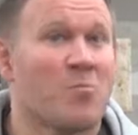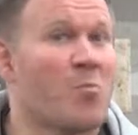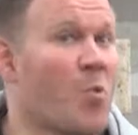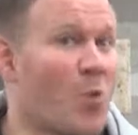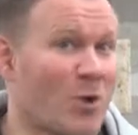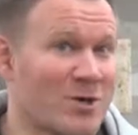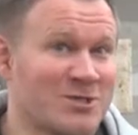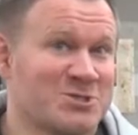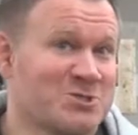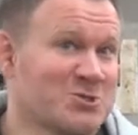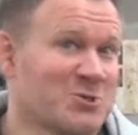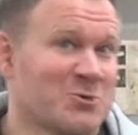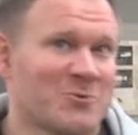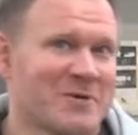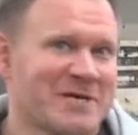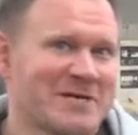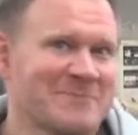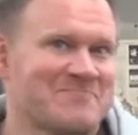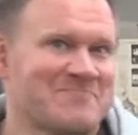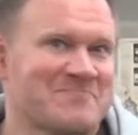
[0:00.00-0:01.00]
wore
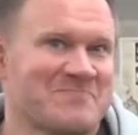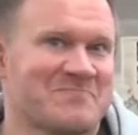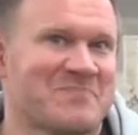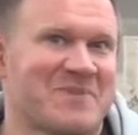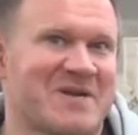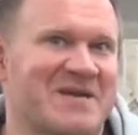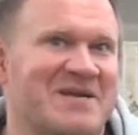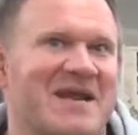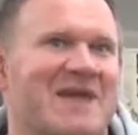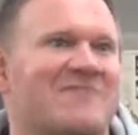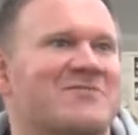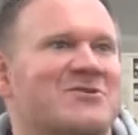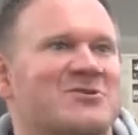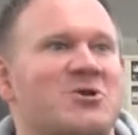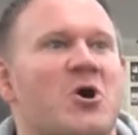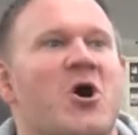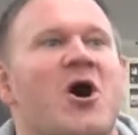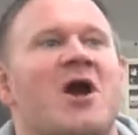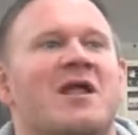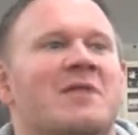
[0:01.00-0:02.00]
jewelry, but it never
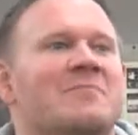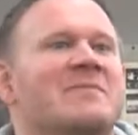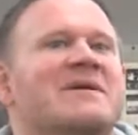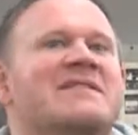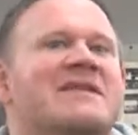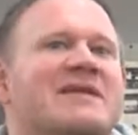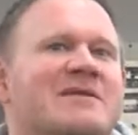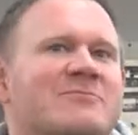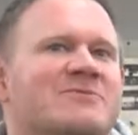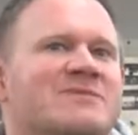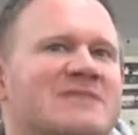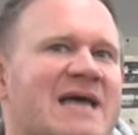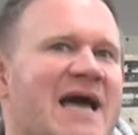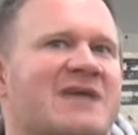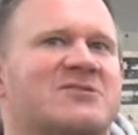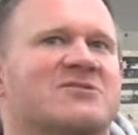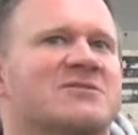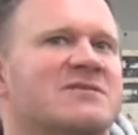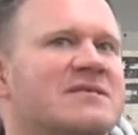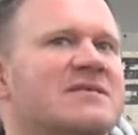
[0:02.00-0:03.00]
dawned on me that it was
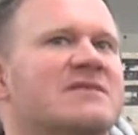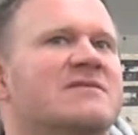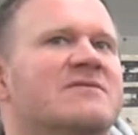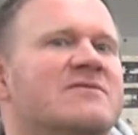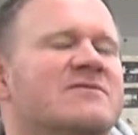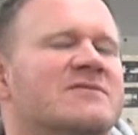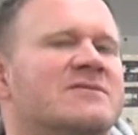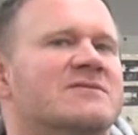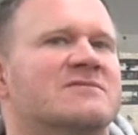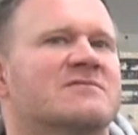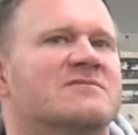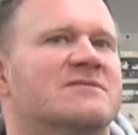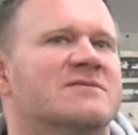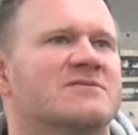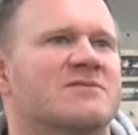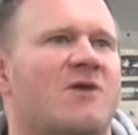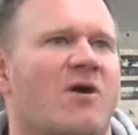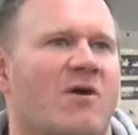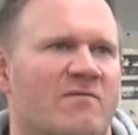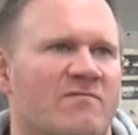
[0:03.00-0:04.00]
actually
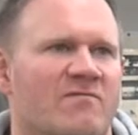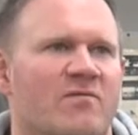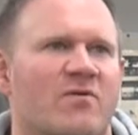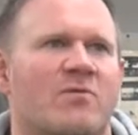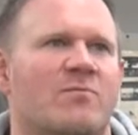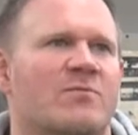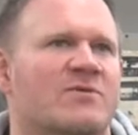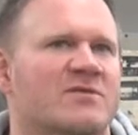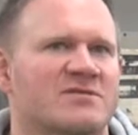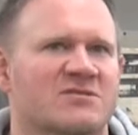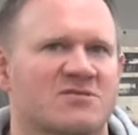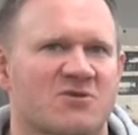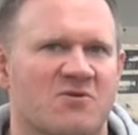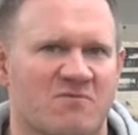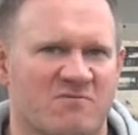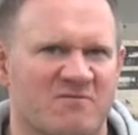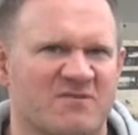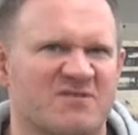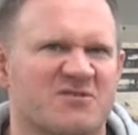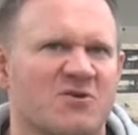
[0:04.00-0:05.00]
this art form,
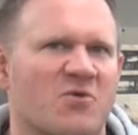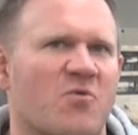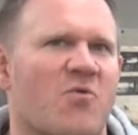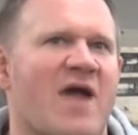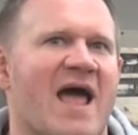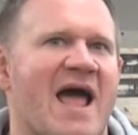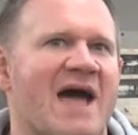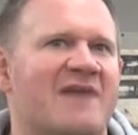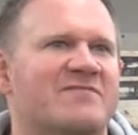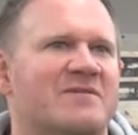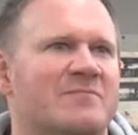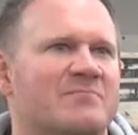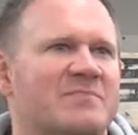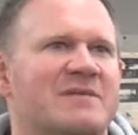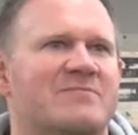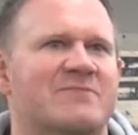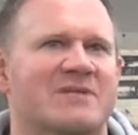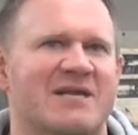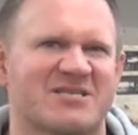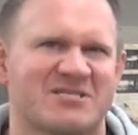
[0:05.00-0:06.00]
this craft that
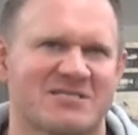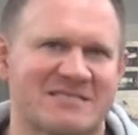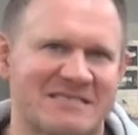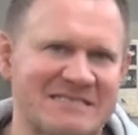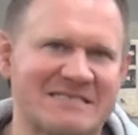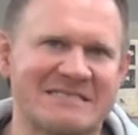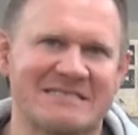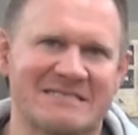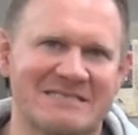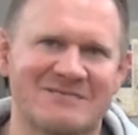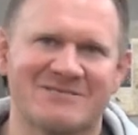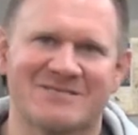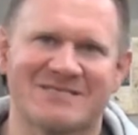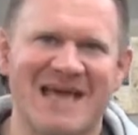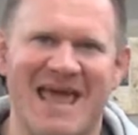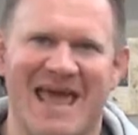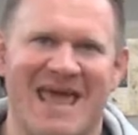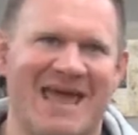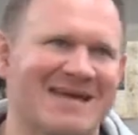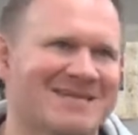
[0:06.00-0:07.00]
people actually
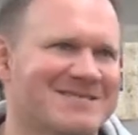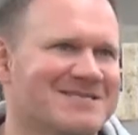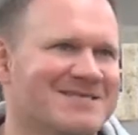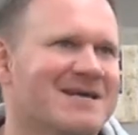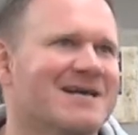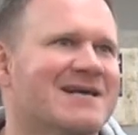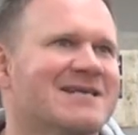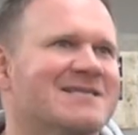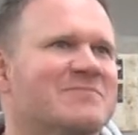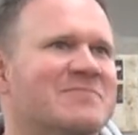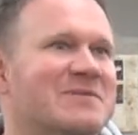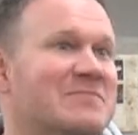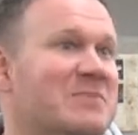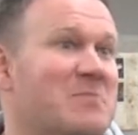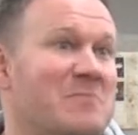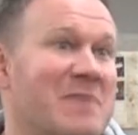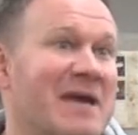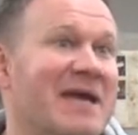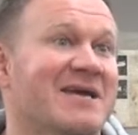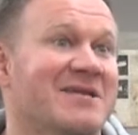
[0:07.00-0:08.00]
hands-on
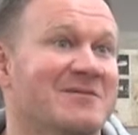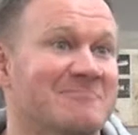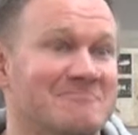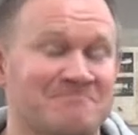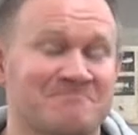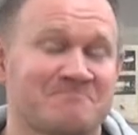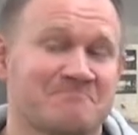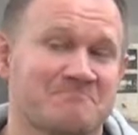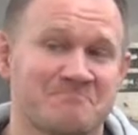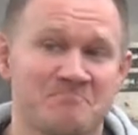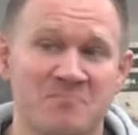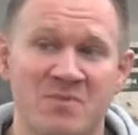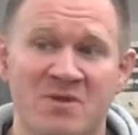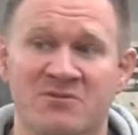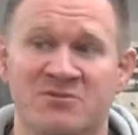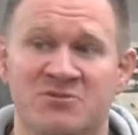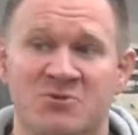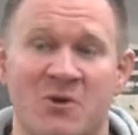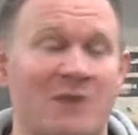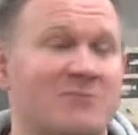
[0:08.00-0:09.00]
made.
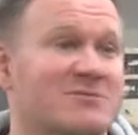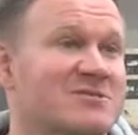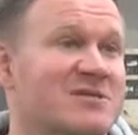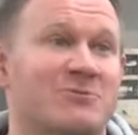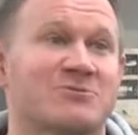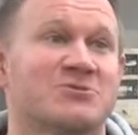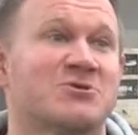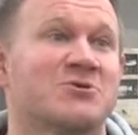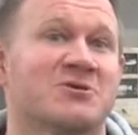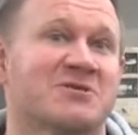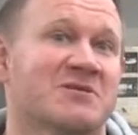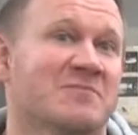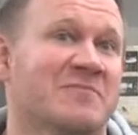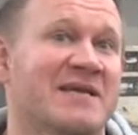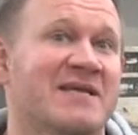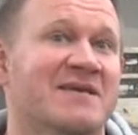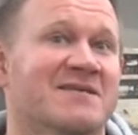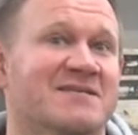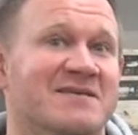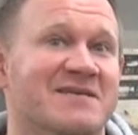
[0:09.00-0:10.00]
So I was hooked
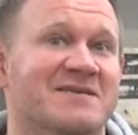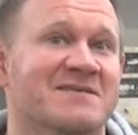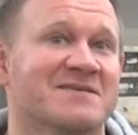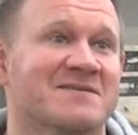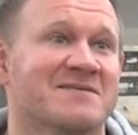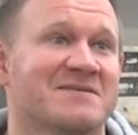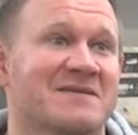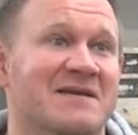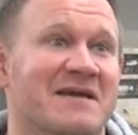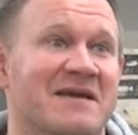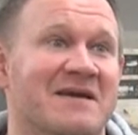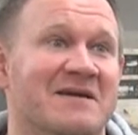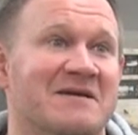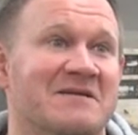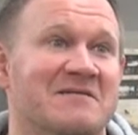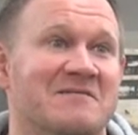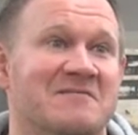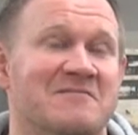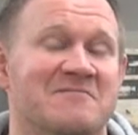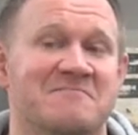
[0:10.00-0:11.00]
immediately,
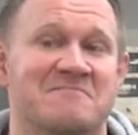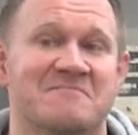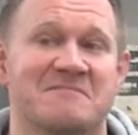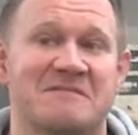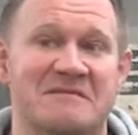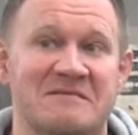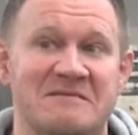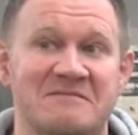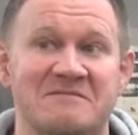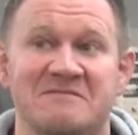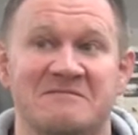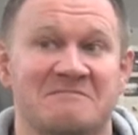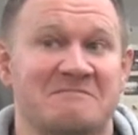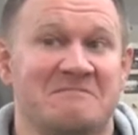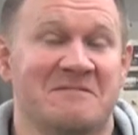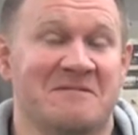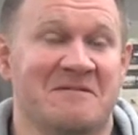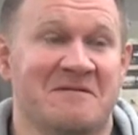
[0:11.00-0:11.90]
and just